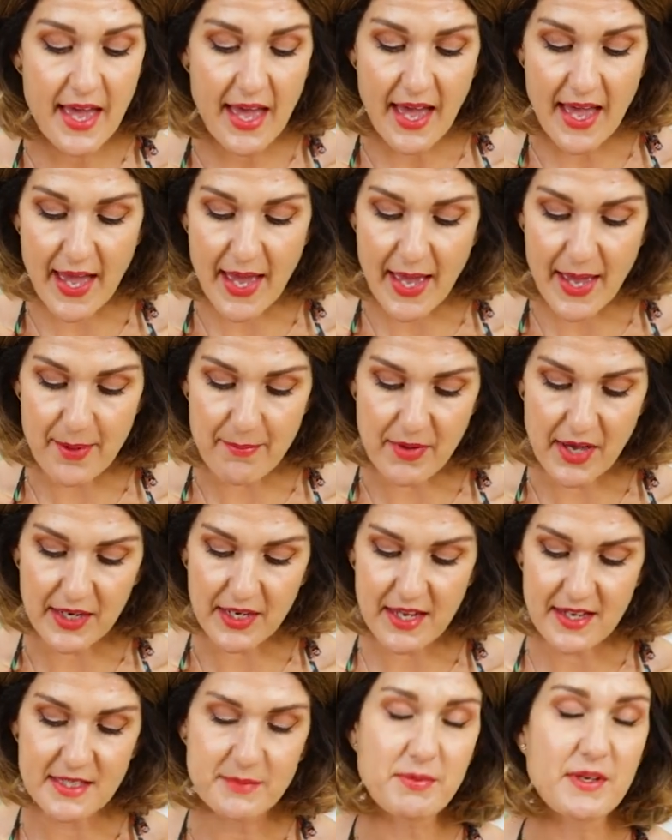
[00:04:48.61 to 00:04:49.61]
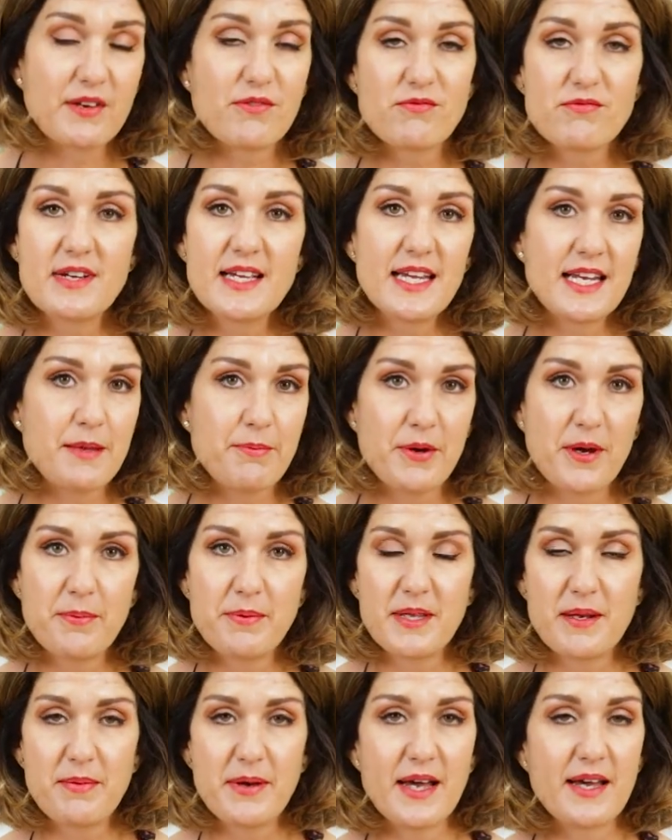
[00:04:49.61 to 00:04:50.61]
I know it's been a really
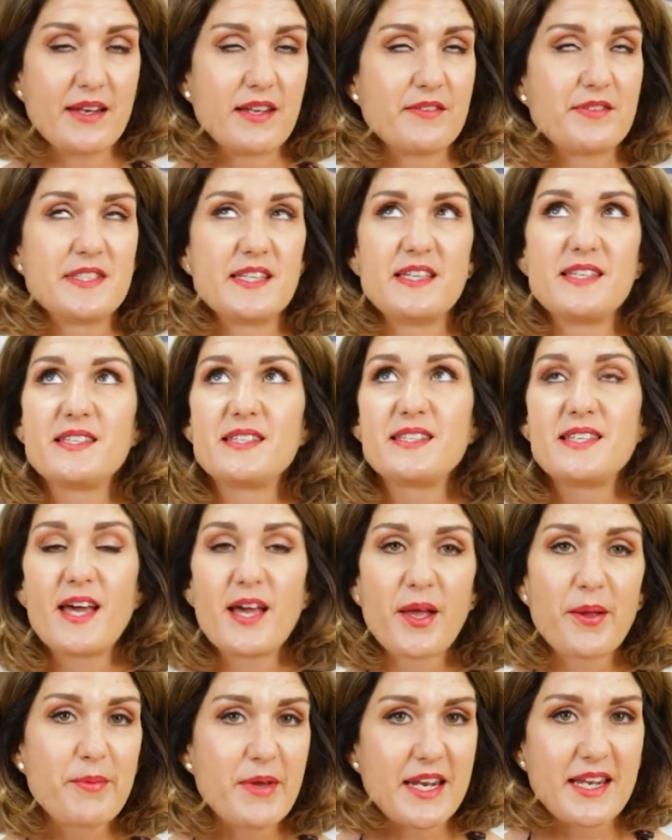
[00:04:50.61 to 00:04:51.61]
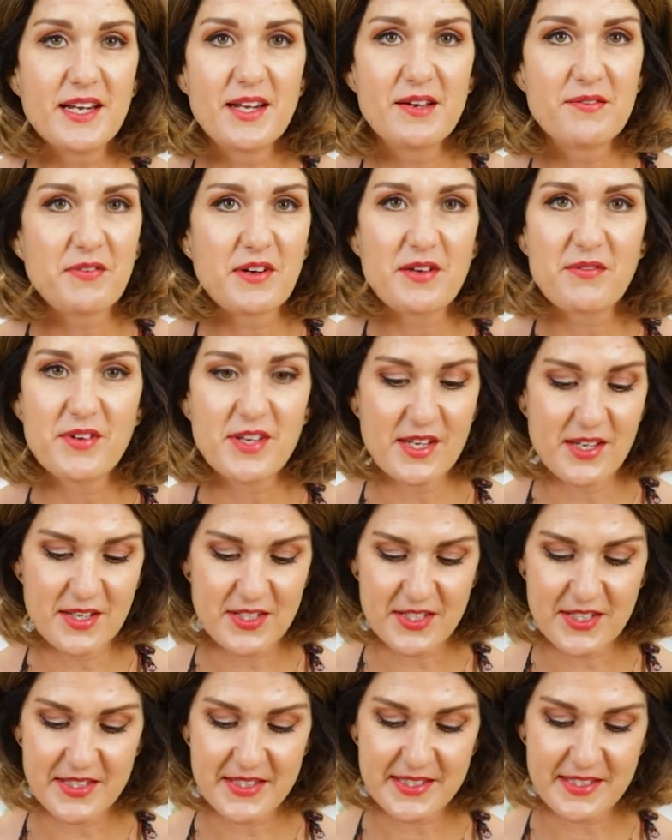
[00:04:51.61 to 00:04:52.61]
popular pattern. I've seen so many lovely
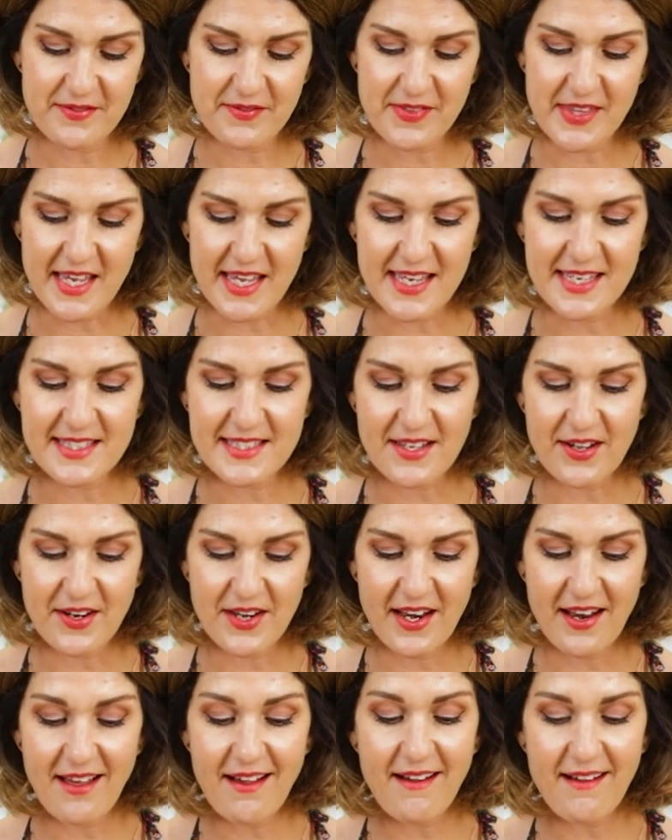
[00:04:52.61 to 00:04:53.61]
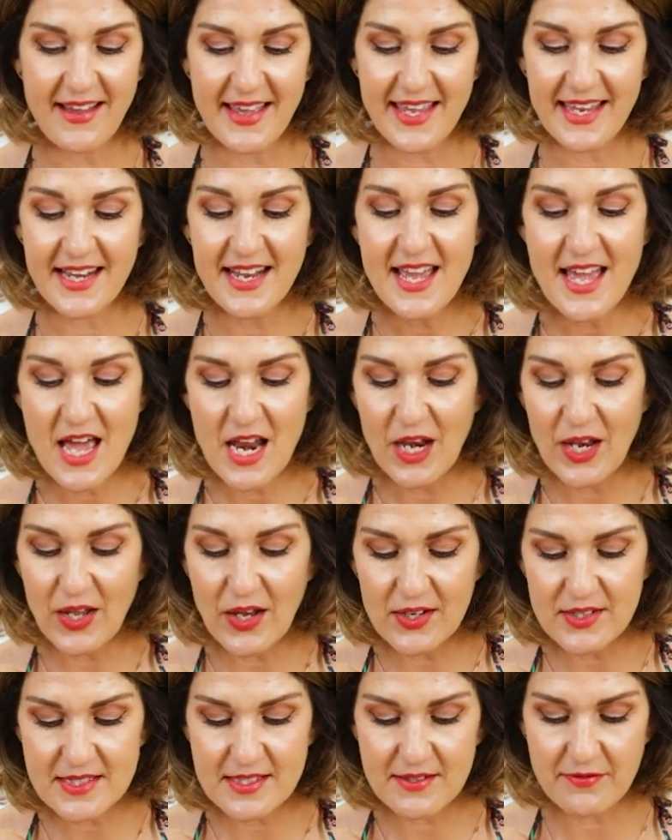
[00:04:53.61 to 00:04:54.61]
versions of this online,
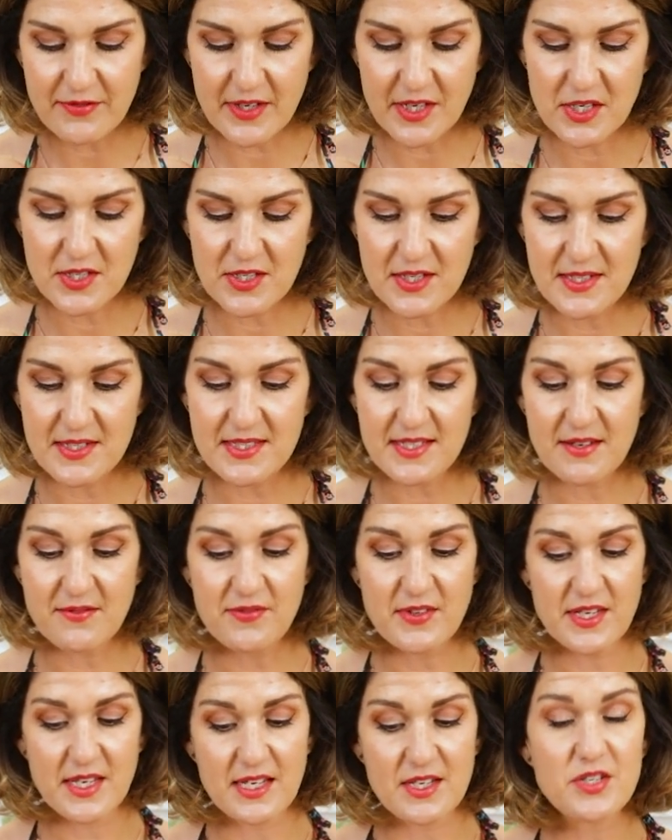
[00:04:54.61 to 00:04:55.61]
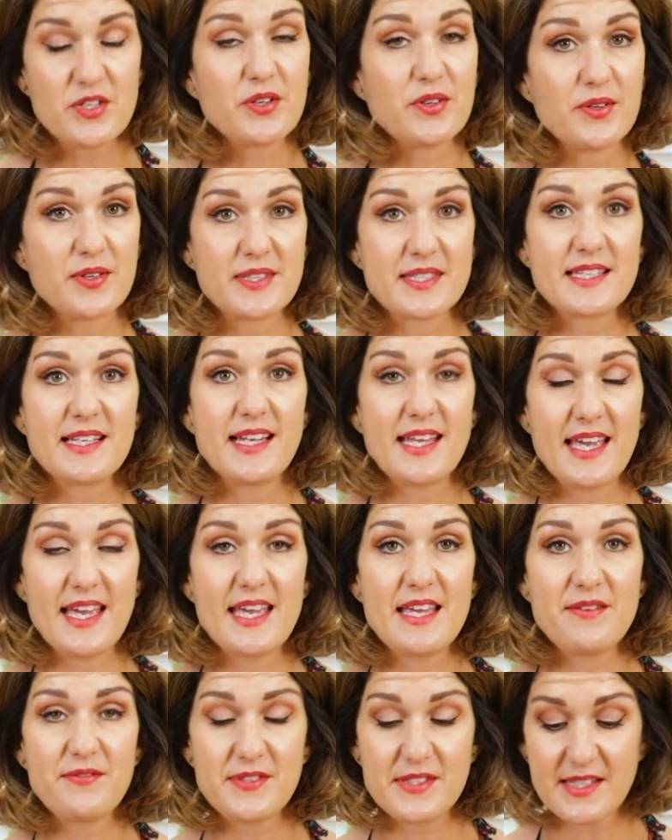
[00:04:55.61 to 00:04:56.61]
lots of versions of the short
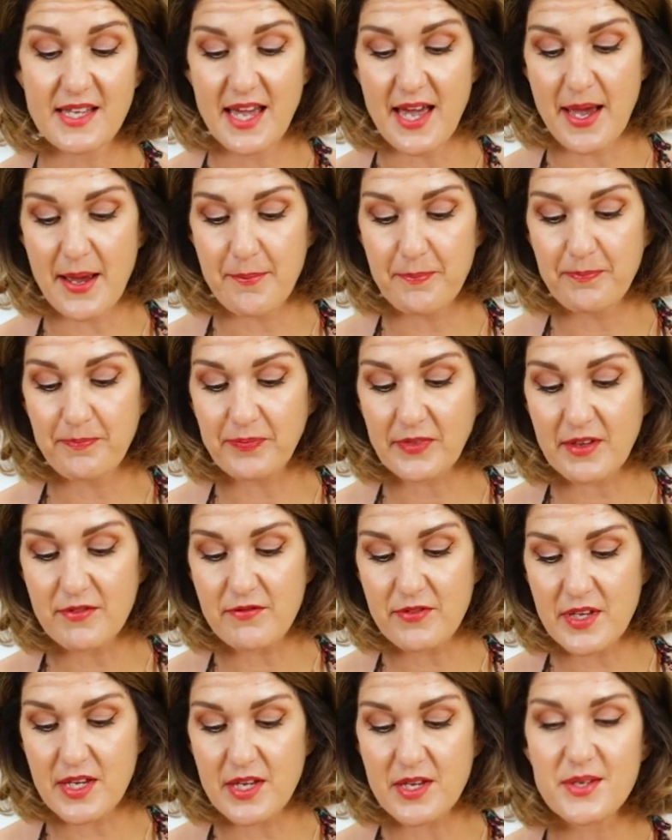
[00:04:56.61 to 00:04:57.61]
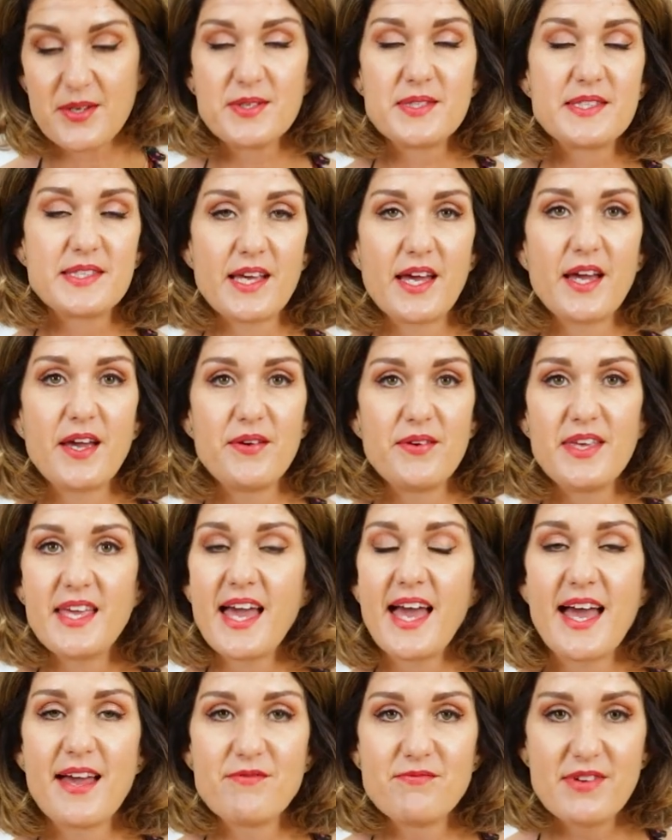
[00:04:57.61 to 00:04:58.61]
sleeves views. So
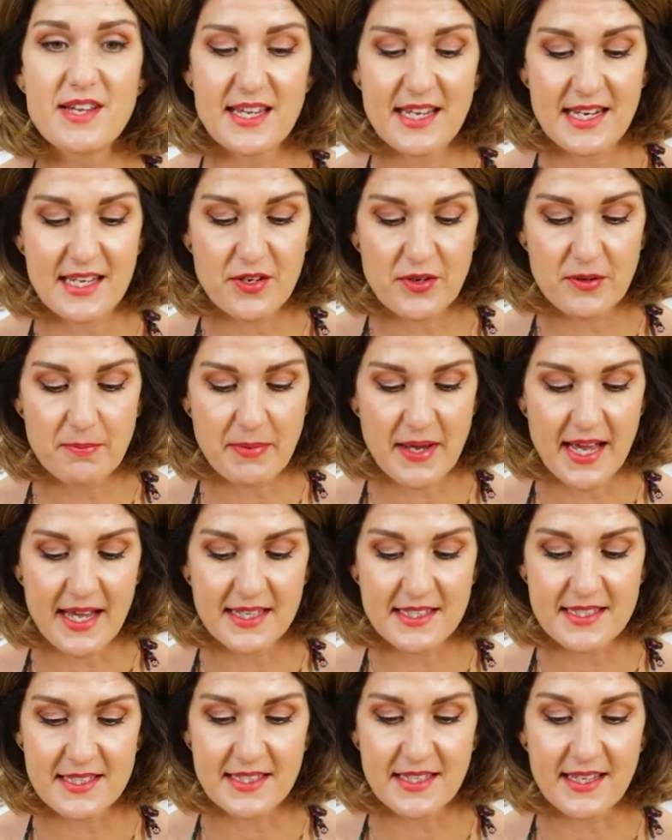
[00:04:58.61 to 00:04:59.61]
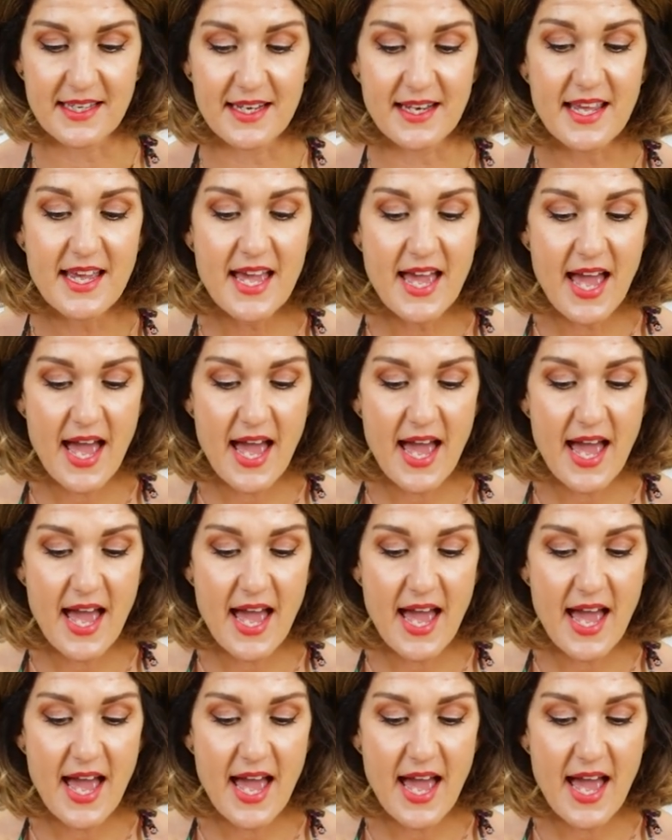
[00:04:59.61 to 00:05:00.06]
yeah, really good pattern.